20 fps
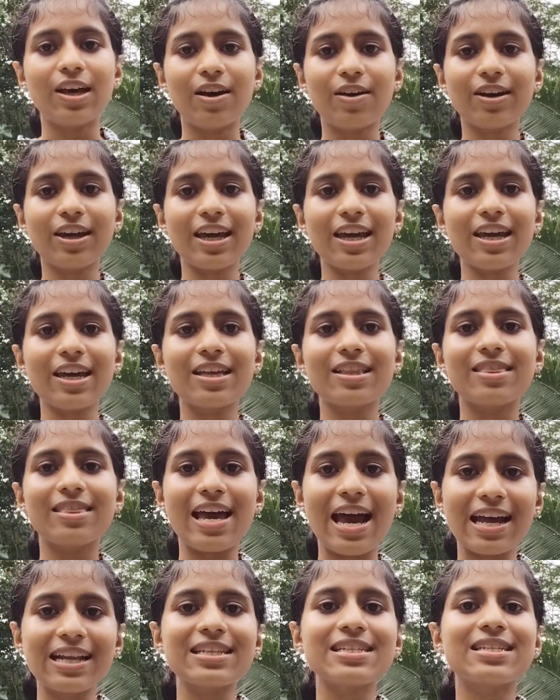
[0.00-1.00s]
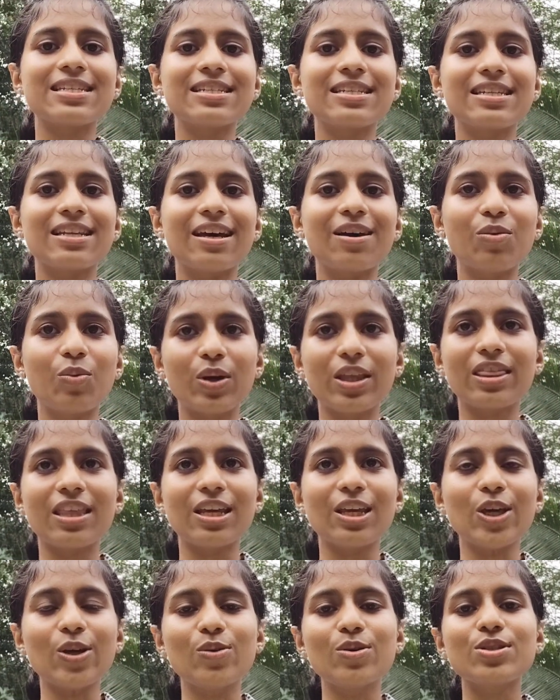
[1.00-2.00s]
Okay, that's with the
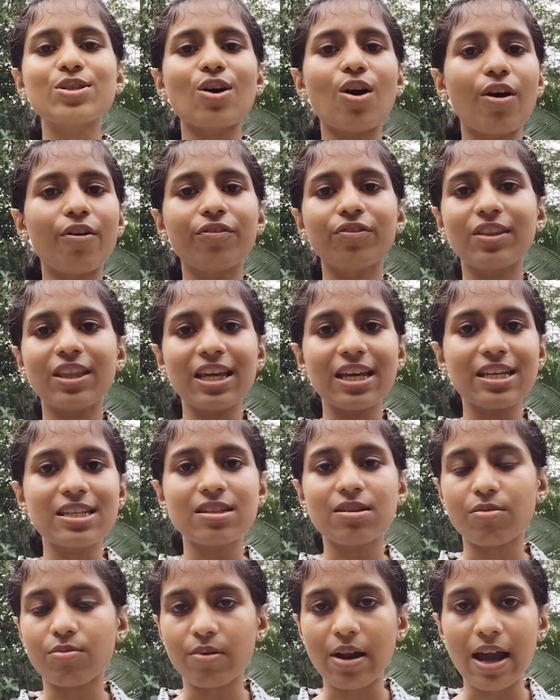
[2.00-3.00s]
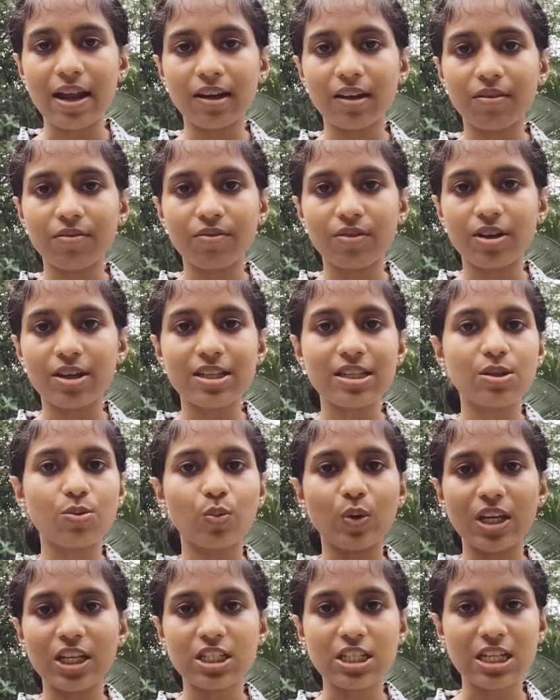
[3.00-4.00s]
use of these random words
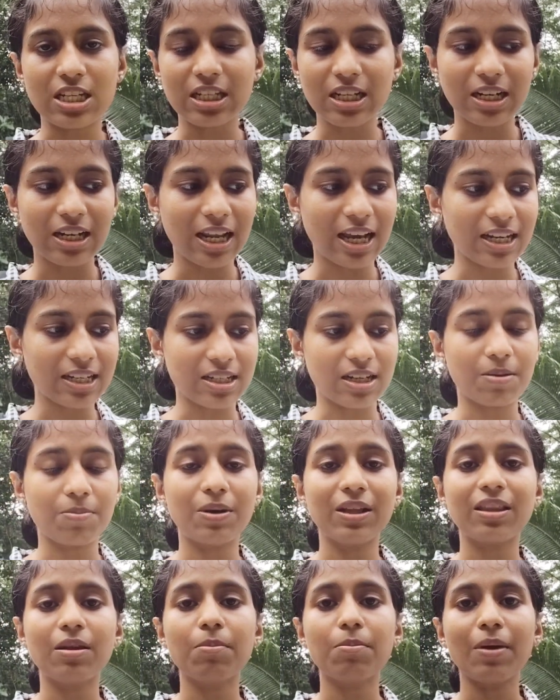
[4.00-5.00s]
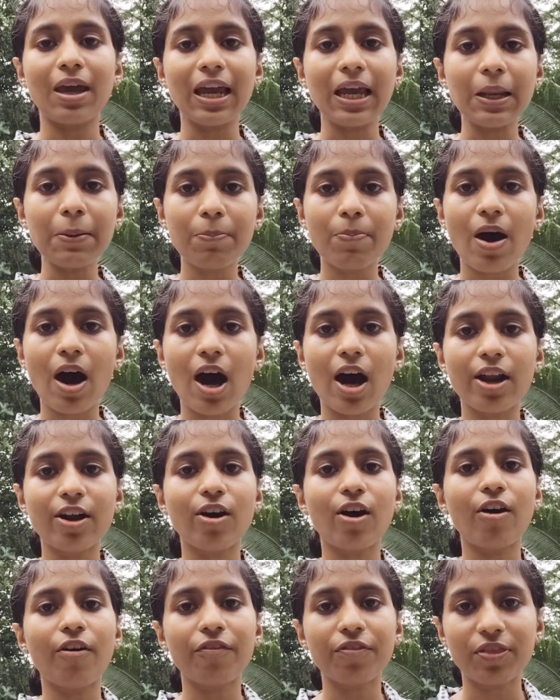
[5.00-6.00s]
we just collected. But the main part
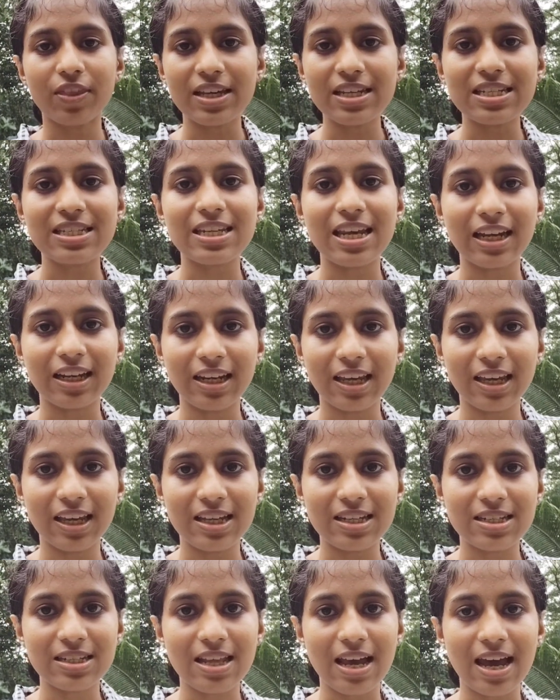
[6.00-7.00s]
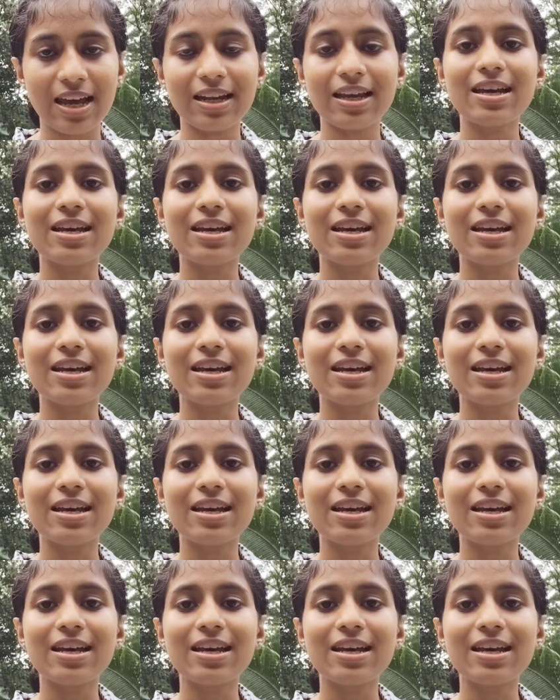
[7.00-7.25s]
of this technique is that